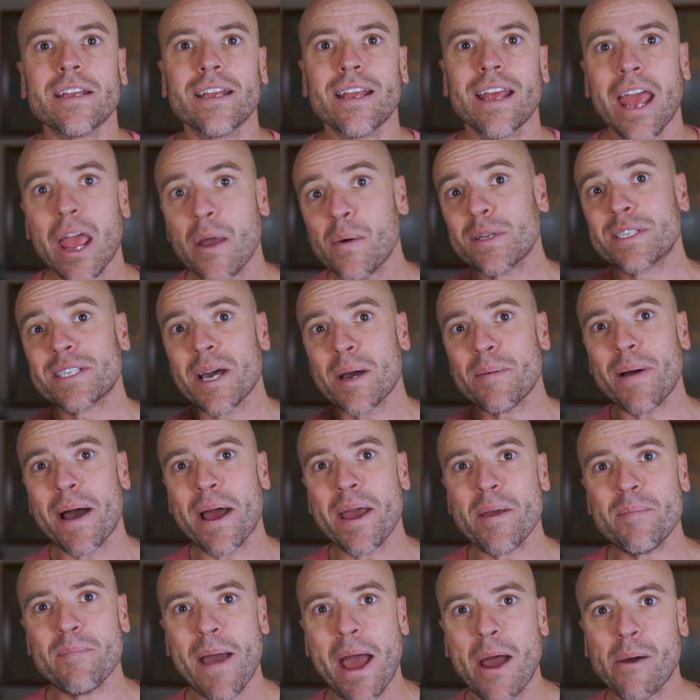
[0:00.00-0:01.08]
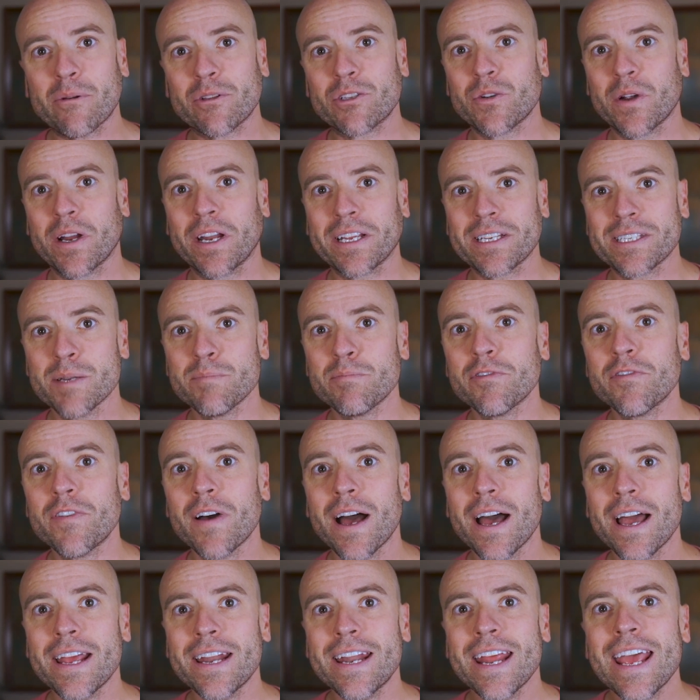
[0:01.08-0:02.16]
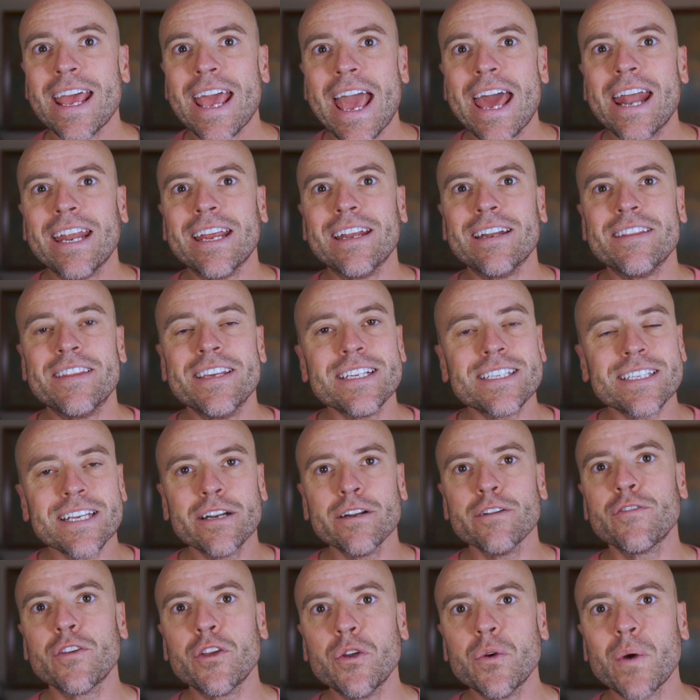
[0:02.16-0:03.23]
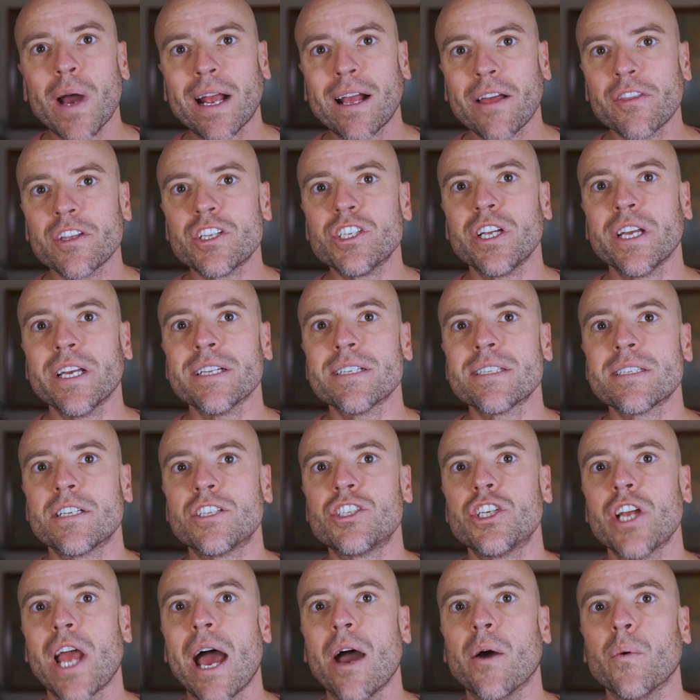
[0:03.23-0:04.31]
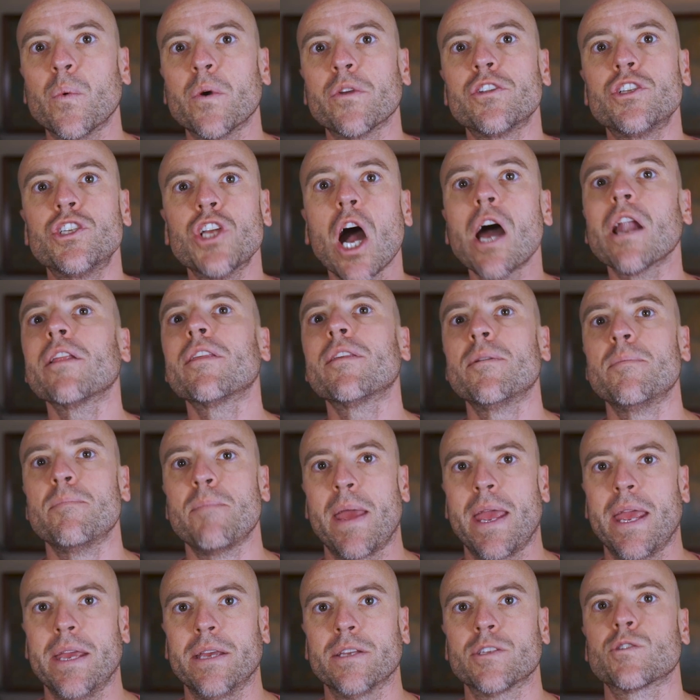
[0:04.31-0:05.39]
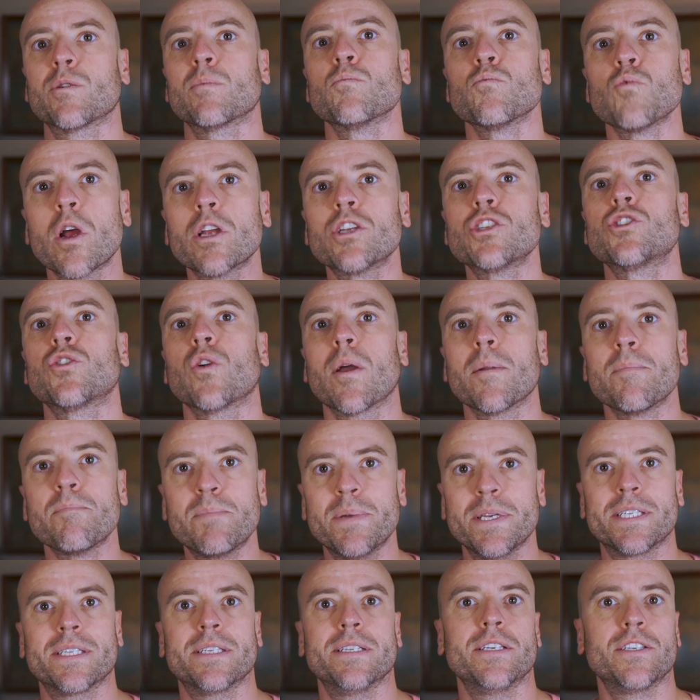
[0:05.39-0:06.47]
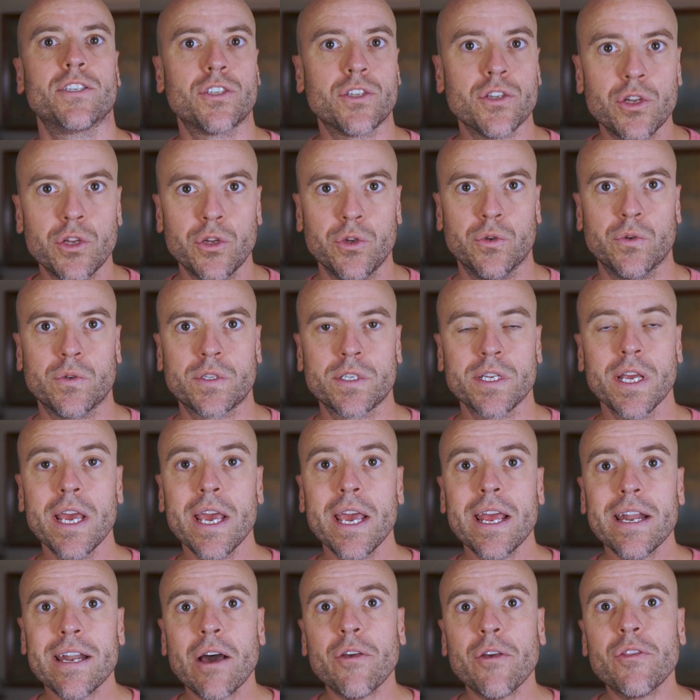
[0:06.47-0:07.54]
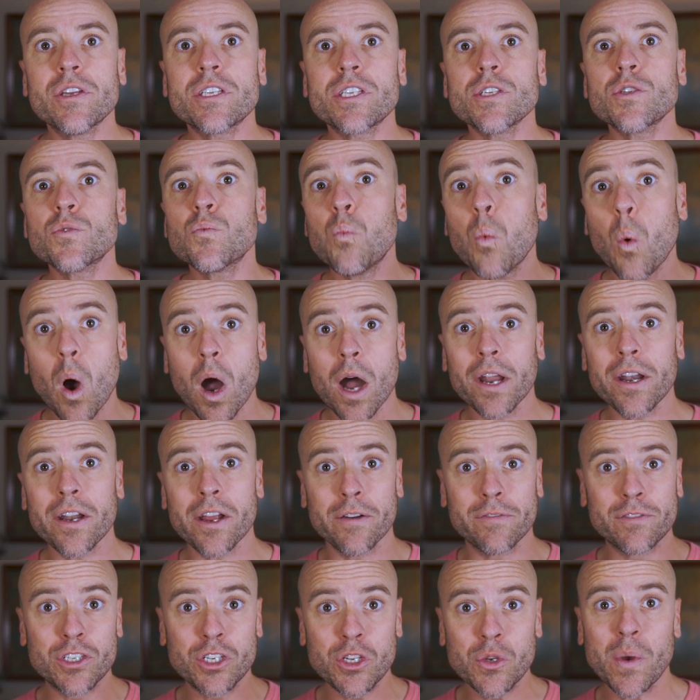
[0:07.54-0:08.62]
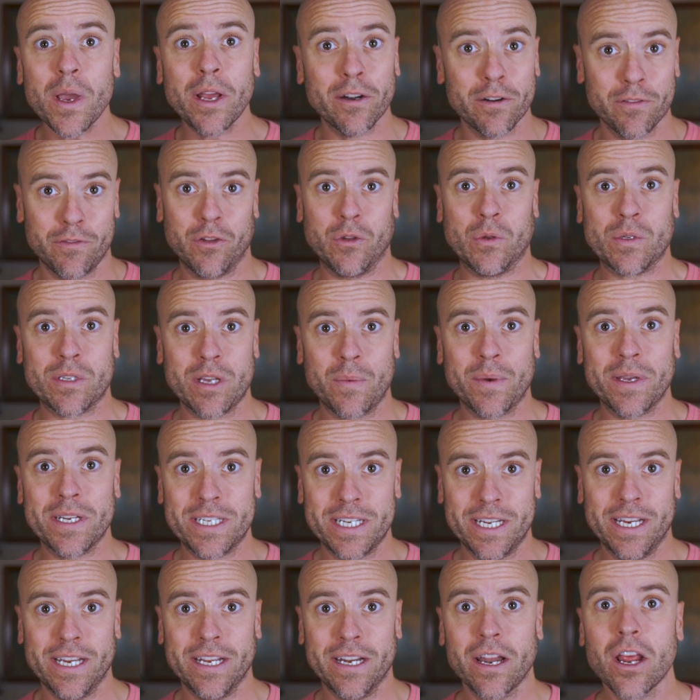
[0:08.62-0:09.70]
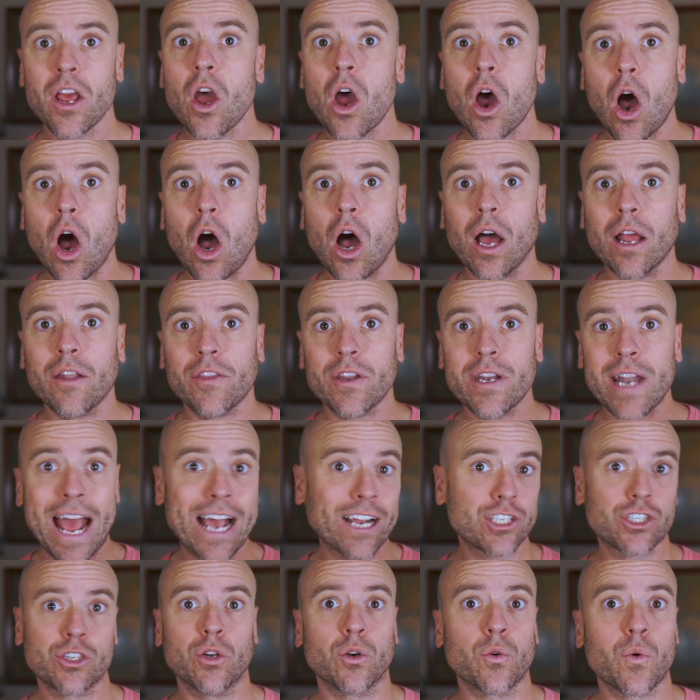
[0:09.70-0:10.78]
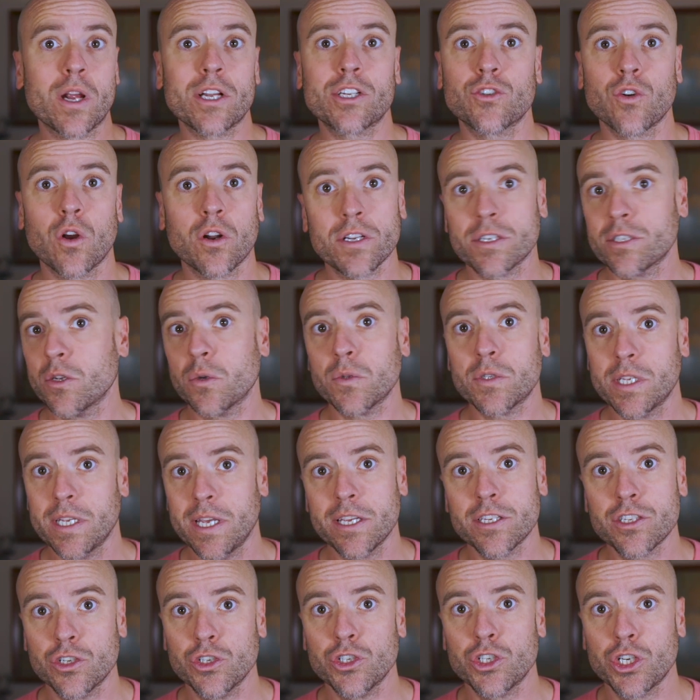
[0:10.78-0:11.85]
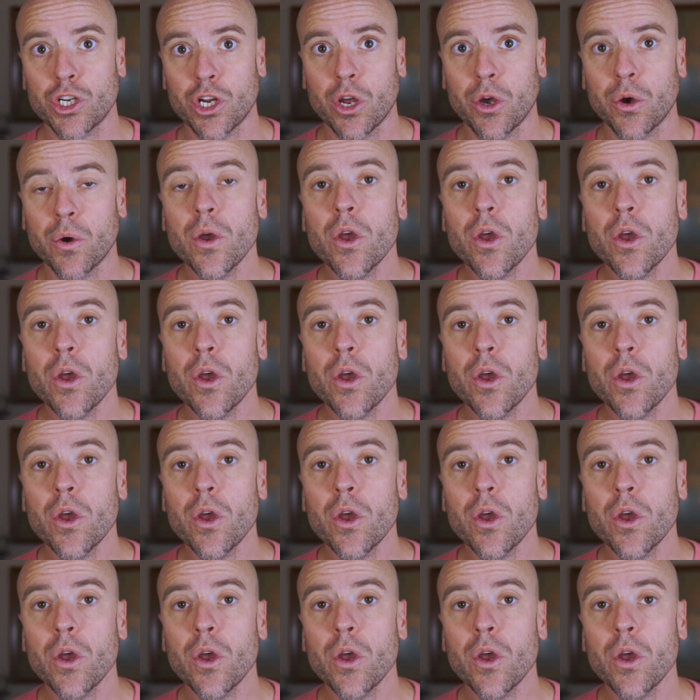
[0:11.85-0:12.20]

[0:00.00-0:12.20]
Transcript: Hey, what's up? I am Matt with Training Simplified, and in this interview, I got the chance to chat with Jonathan Maze from Restaurant Business News. Now, this is one of two interviews that we did on the National Restaurant Association show.